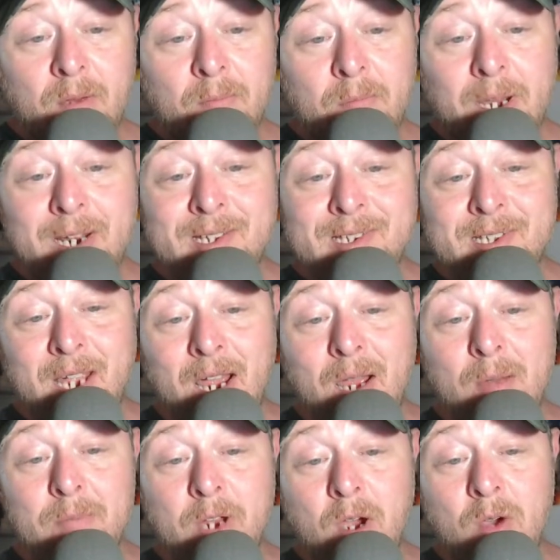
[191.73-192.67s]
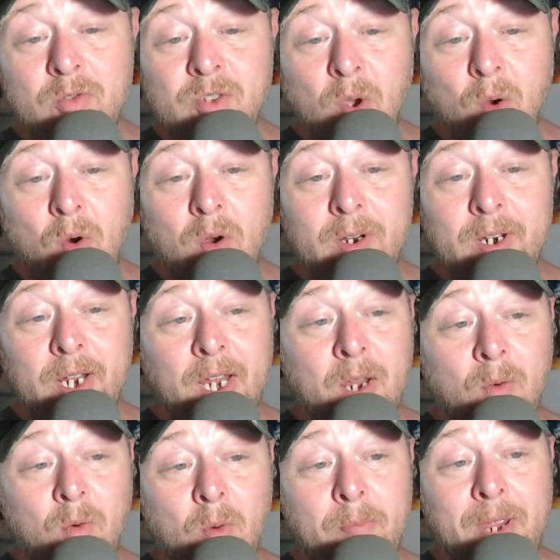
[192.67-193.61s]
but as time goes on, he
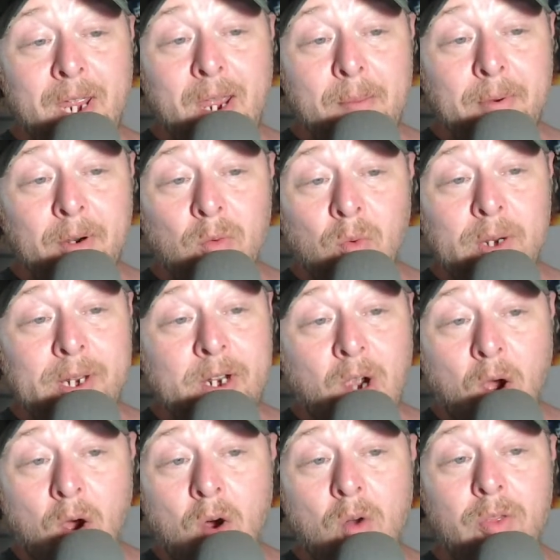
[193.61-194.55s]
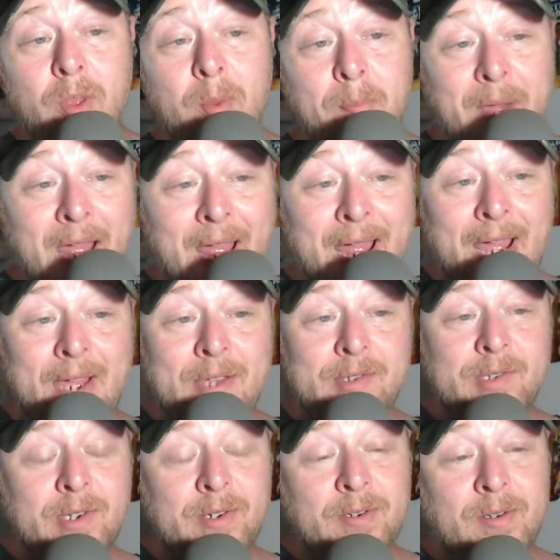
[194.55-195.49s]
will be able to recall the past.